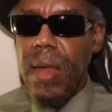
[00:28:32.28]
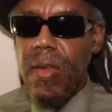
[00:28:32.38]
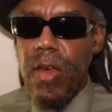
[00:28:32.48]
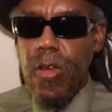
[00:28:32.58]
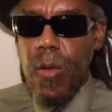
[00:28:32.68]

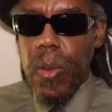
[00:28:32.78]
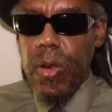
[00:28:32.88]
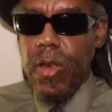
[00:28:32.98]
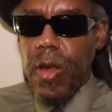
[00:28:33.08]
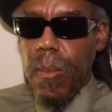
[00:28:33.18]
So you're
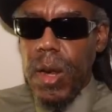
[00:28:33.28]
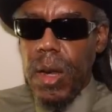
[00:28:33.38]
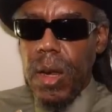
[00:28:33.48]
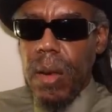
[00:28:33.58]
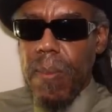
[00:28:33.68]
supposed to tell
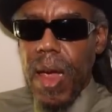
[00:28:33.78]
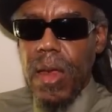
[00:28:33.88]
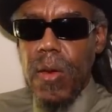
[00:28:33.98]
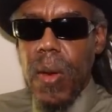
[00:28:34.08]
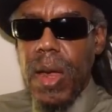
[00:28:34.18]
me,
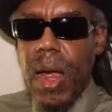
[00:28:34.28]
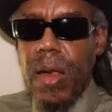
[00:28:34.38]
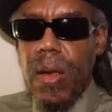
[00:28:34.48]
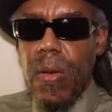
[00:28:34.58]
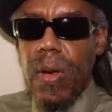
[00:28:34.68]
man, you ain't got
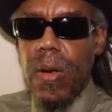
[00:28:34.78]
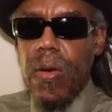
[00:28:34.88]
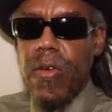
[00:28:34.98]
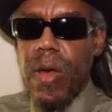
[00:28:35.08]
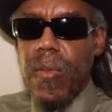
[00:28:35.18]
to go
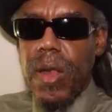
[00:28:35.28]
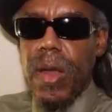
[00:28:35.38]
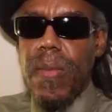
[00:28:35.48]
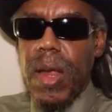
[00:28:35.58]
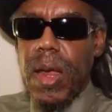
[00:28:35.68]
negotiate with
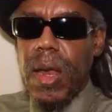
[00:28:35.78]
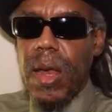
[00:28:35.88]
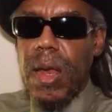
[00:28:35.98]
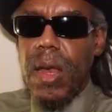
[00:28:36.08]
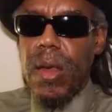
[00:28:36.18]
them to get
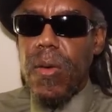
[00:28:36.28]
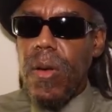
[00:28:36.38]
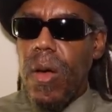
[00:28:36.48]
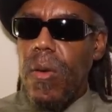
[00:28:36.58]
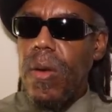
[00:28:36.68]
it. You
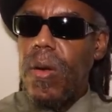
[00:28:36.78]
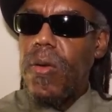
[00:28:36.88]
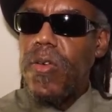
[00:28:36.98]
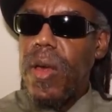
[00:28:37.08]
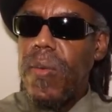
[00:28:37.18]
can go
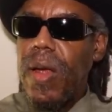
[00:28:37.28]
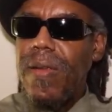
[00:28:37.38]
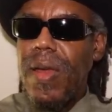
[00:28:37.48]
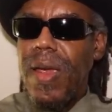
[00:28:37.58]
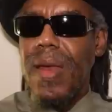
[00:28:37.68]
negotiate with
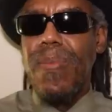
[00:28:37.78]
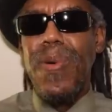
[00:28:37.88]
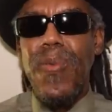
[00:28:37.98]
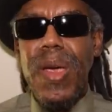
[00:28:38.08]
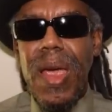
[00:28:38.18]
us to get it,
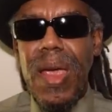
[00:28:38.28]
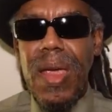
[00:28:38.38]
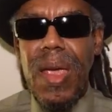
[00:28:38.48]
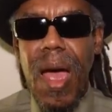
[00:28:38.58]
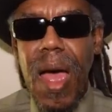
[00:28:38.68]
but we
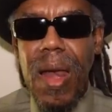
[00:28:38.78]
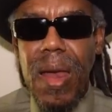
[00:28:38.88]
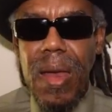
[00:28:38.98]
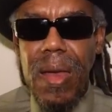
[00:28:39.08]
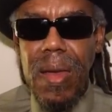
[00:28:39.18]
ain't got it.